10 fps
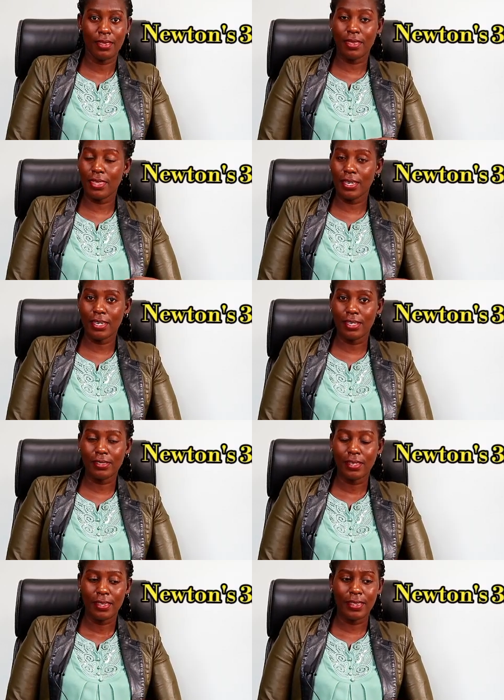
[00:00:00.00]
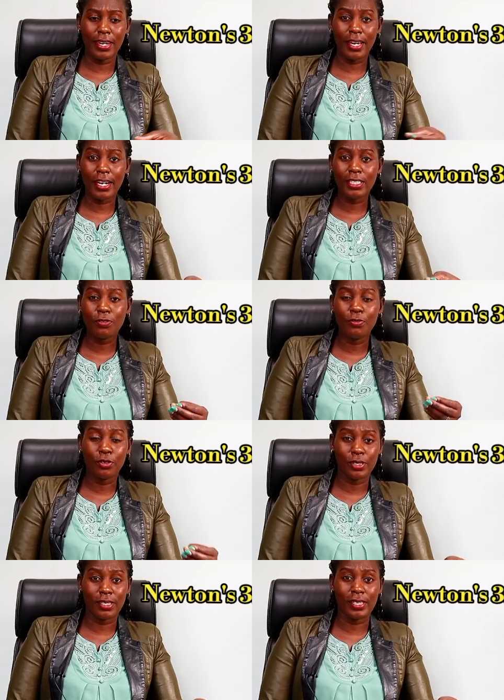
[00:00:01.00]
The thing is, the negative
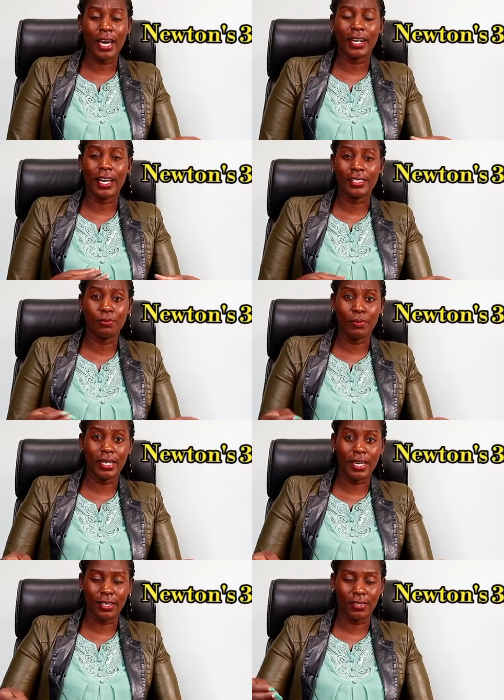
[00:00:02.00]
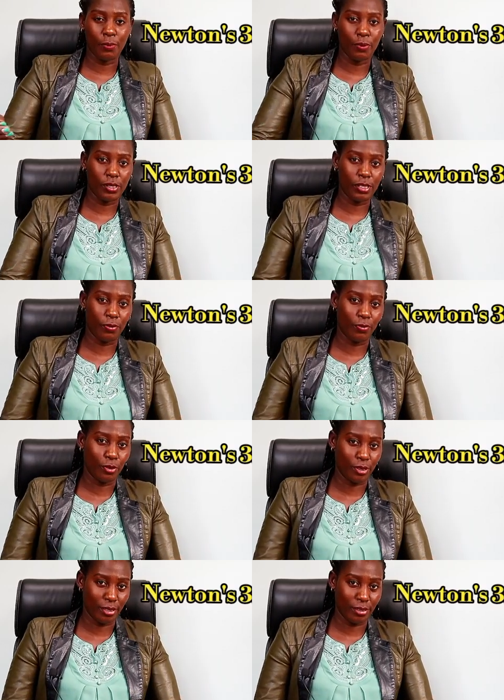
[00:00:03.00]
forces are as many as the positive
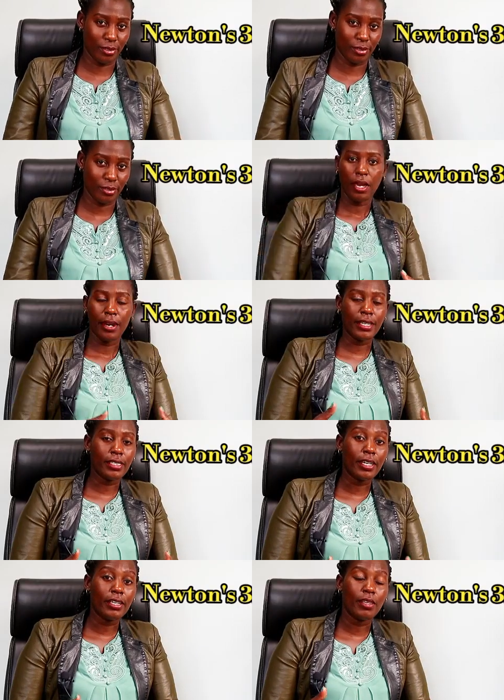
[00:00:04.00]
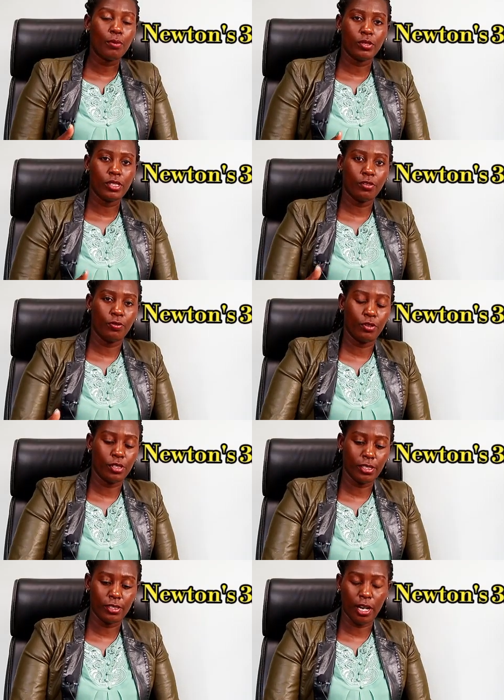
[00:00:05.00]
forces. Nurturing the positive
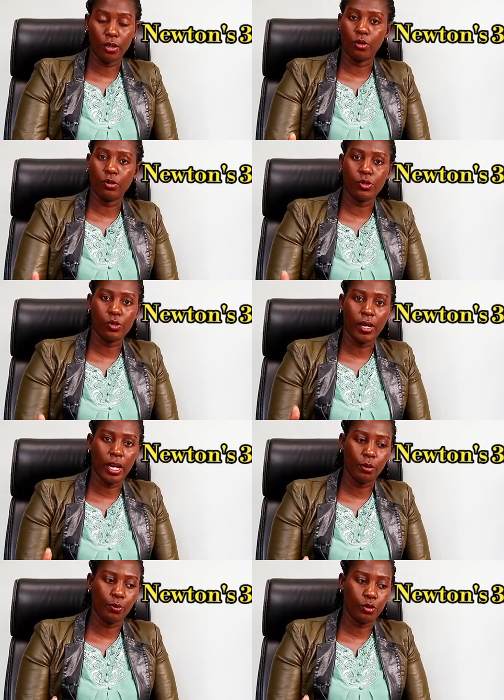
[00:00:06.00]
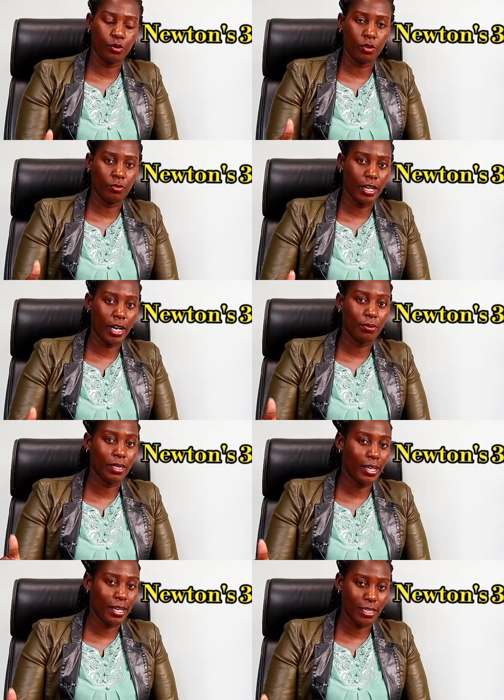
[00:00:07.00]
forces can also help you to overcome
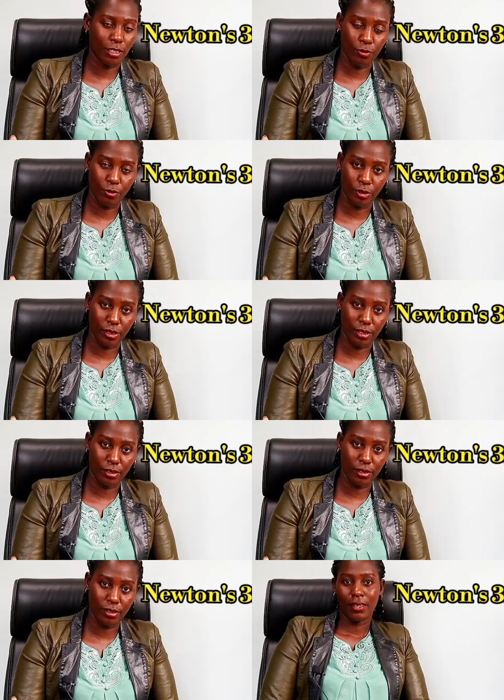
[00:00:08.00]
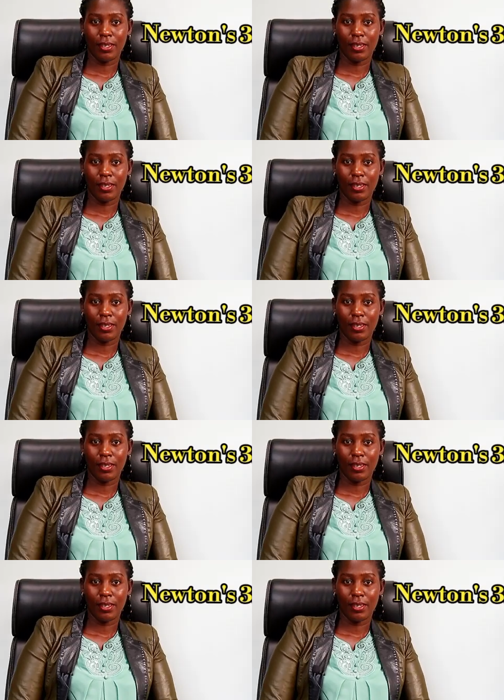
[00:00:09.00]
the negative forces.